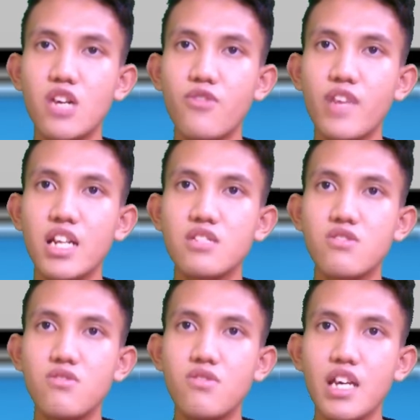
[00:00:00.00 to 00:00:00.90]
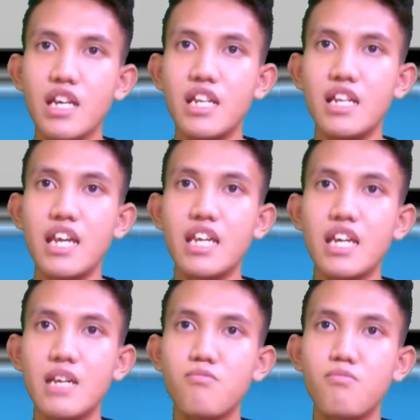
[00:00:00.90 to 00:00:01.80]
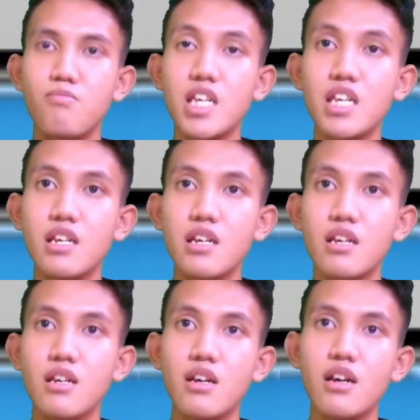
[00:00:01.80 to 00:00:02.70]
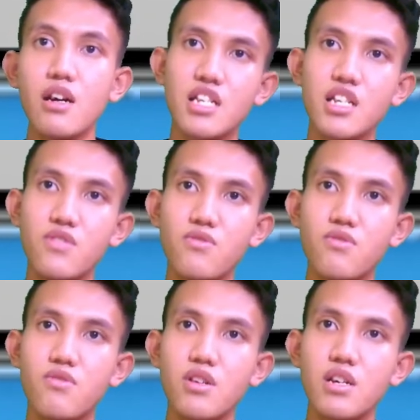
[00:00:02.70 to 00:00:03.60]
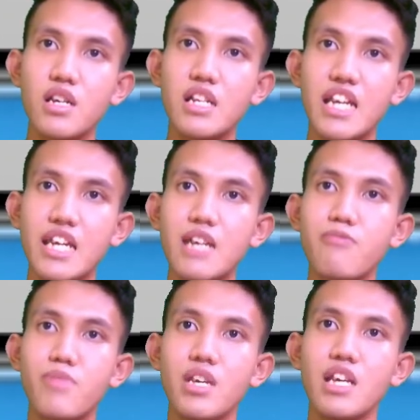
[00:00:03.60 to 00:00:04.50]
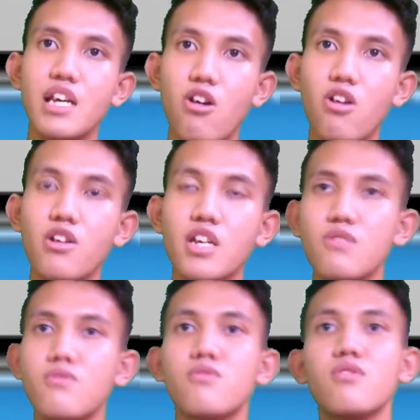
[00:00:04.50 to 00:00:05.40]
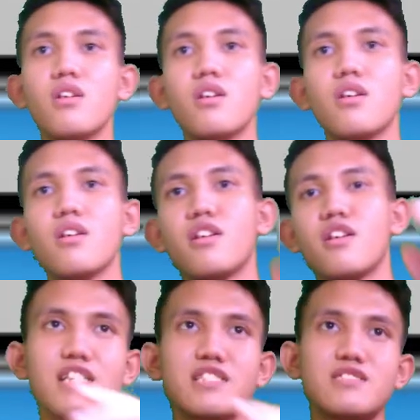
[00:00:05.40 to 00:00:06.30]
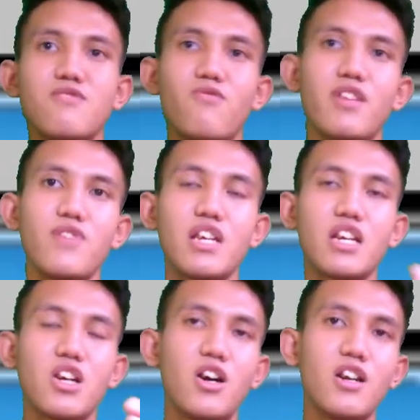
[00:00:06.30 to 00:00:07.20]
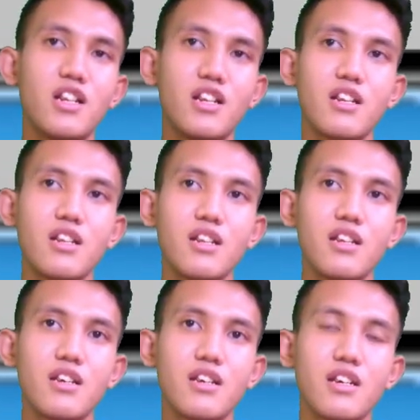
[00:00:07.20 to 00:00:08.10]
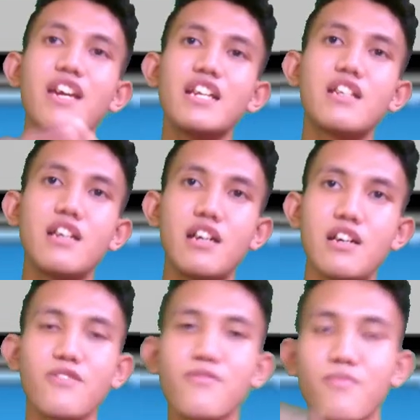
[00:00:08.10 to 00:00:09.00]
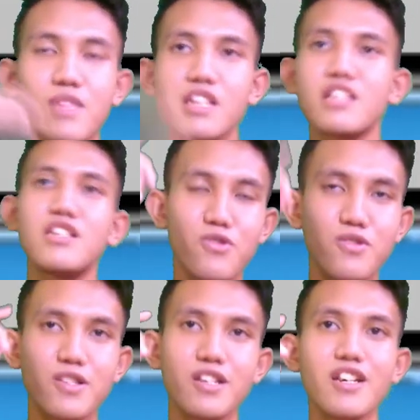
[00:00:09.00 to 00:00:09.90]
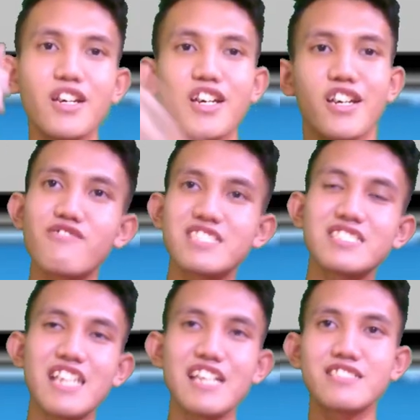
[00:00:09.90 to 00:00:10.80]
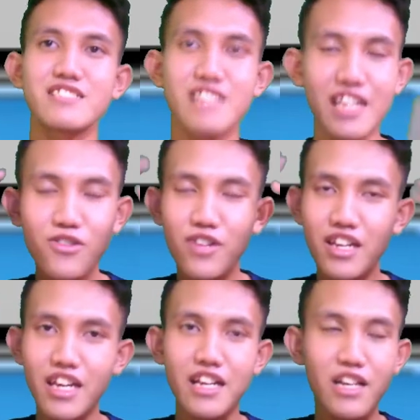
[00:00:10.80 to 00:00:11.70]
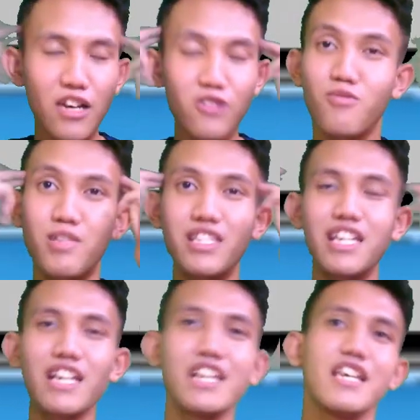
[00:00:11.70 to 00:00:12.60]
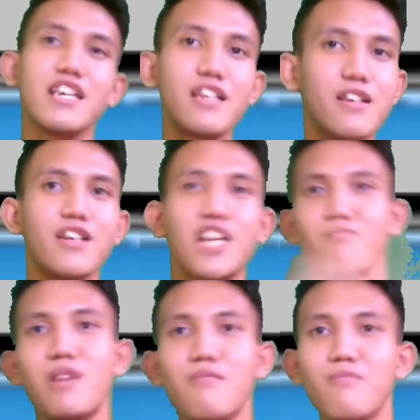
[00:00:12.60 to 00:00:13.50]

is equivalent to negate P disjunction Q, negate P or Q. This thing is what we call an equivalent lah. You need to do a lot of exercises and you can automatically